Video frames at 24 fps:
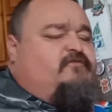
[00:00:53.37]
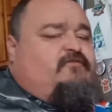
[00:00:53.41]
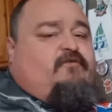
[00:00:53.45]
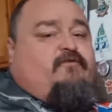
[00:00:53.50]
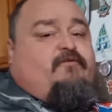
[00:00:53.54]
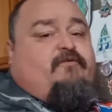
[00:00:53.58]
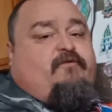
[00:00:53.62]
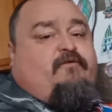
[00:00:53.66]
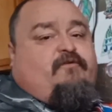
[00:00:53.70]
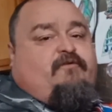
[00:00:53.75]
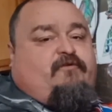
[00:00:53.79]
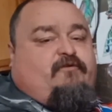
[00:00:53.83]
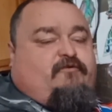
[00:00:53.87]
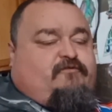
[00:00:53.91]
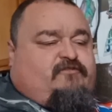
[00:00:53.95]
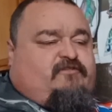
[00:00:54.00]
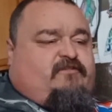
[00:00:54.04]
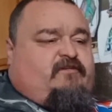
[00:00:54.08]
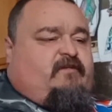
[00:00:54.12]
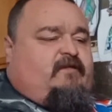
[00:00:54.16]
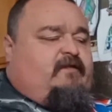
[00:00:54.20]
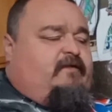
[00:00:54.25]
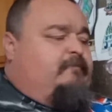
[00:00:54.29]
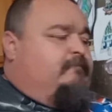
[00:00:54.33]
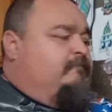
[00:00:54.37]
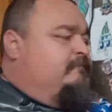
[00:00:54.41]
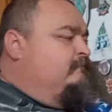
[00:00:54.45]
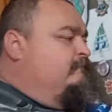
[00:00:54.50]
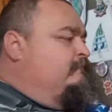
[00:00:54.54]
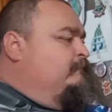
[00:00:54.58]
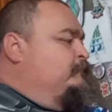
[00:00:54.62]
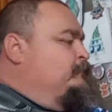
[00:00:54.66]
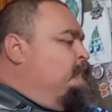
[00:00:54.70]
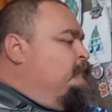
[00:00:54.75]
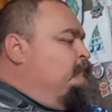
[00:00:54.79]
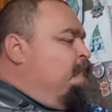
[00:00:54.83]
So you'll see.
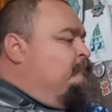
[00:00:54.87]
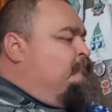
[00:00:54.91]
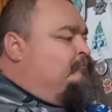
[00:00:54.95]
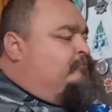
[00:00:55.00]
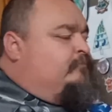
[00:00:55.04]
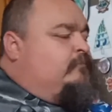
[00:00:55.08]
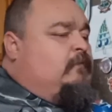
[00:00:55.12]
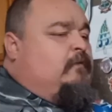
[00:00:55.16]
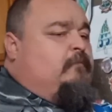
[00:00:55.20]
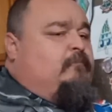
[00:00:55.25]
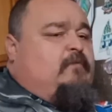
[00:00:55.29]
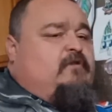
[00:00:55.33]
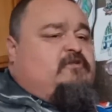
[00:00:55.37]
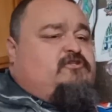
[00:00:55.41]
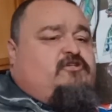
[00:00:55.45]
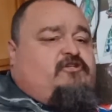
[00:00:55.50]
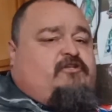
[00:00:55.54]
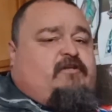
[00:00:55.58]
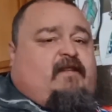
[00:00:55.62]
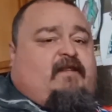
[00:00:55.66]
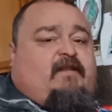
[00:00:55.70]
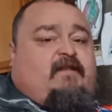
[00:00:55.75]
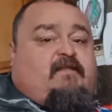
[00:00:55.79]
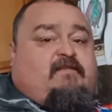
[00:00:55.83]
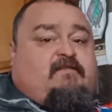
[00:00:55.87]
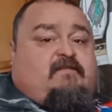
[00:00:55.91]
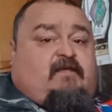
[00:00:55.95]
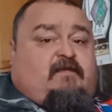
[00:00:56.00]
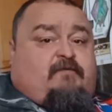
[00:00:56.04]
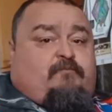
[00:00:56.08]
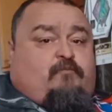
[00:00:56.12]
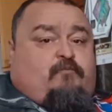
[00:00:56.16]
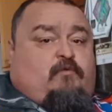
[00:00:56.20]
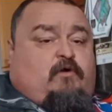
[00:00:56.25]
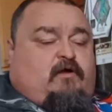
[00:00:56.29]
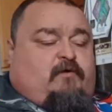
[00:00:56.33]
But you need a
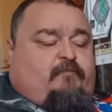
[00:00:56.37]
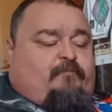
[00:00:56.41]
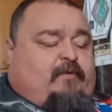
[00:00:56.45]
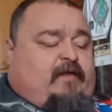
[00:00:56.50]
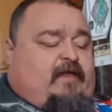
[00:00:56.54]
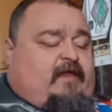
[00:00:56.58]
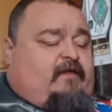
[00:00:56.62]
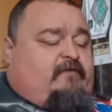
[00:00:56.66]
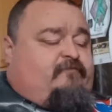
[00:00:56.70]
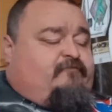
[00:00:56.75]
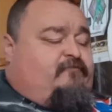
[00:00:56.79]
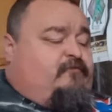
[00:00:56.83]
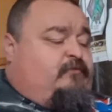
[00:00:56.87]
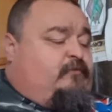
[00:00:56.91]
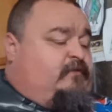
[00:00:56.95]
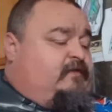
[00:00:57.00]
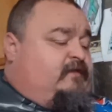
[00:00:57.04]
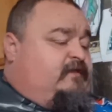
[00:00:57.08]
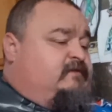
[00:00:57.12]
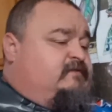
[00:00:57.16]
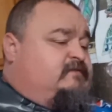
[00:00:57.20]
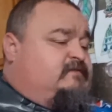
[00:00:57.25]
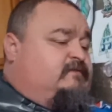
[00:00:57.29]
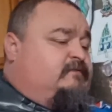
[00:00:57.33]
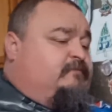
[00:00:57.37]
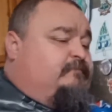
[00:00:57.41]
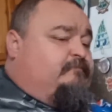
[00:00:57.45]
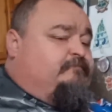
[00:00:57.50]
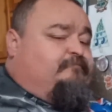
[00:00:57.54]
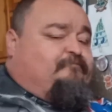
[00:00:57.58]
deep well pan for this.